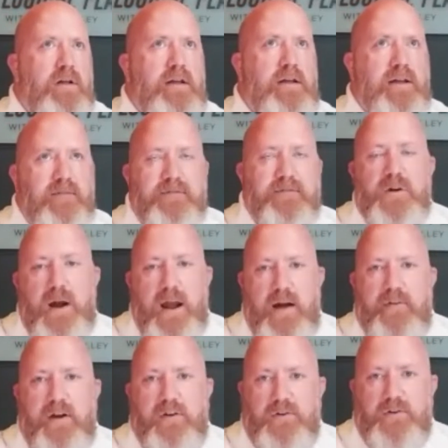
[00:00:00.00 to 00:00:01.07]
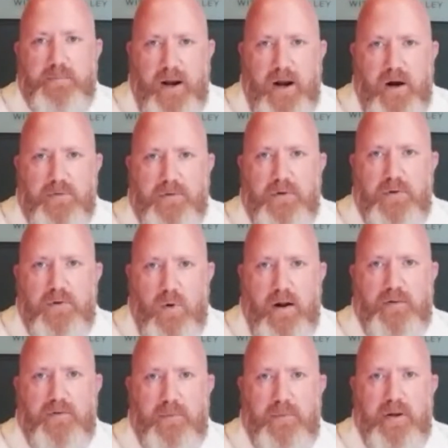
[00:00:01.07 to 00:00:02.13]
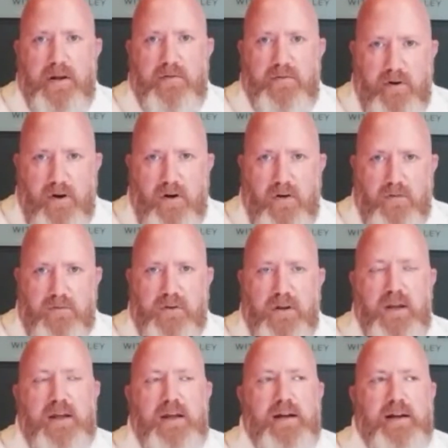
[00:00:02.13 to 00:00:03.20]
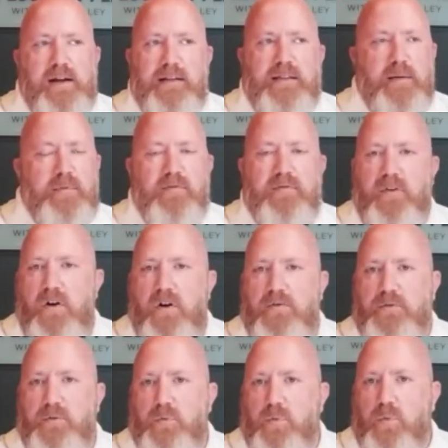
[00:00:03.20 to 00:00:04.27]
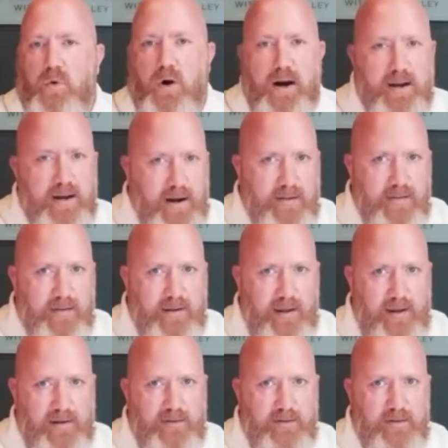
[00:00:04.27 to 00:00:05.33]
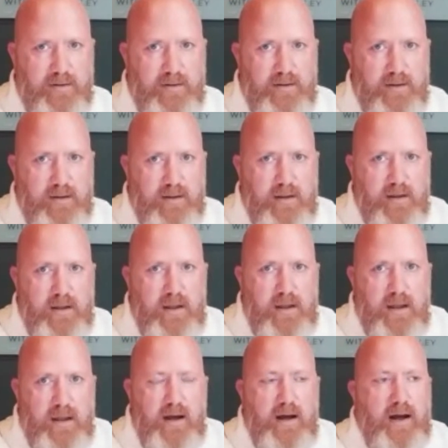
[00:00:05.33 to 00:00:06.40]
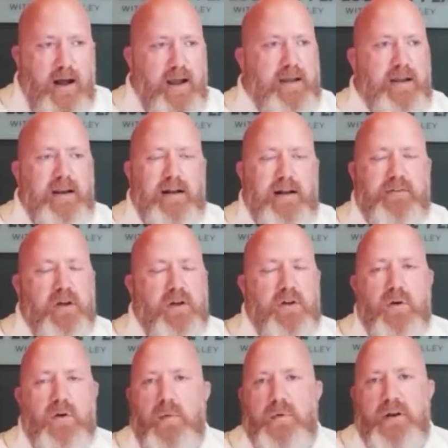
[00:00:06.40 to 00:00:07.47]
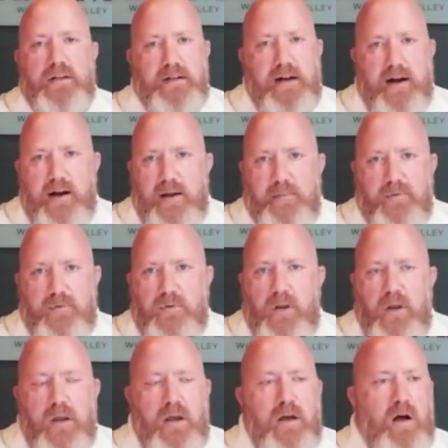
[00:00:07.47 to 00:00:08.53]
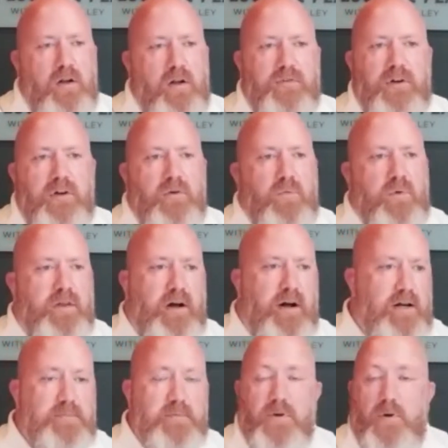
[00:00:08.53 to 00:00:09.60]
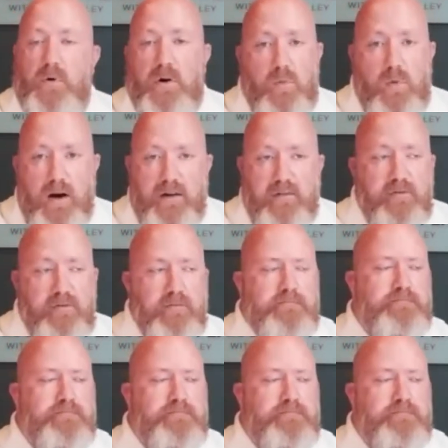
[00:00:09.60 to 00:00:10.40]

if you have a spouse who wants to be involved, get them involved right out of the gate. I cannot tell you how many times I'll deal with a husband or a wife,